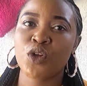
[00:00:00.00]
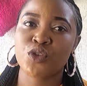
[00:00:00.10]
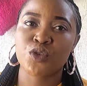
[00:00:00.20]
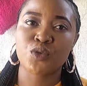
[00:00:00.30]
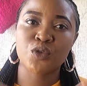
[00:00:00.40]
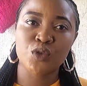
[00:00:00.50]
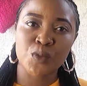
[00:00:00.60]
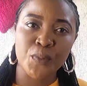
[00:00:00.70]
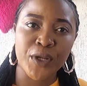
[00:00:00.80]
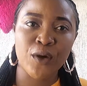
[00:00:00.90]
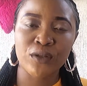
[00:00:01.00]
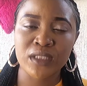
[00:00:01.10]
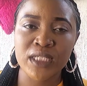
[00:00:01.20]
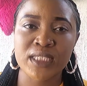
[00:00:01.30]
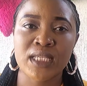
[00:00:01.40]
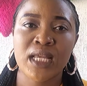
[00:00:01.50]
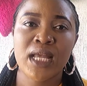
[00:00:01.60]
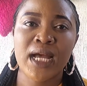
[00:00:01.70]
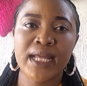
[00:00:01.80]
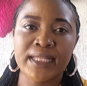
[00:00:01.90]
to spray on it
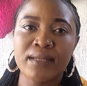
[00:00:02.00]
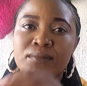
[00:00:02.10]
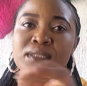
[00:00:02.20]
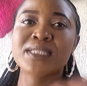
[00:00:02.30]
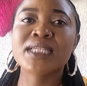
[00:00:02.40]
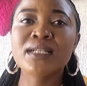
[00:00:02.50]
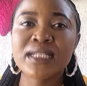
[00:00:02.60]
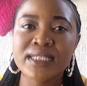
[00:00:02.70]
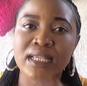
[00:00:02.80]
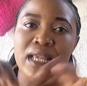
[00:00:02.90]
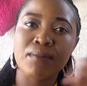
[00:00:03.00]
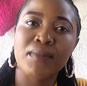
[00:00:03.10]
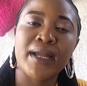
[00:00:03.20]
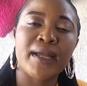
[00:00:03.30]
and then seal it in my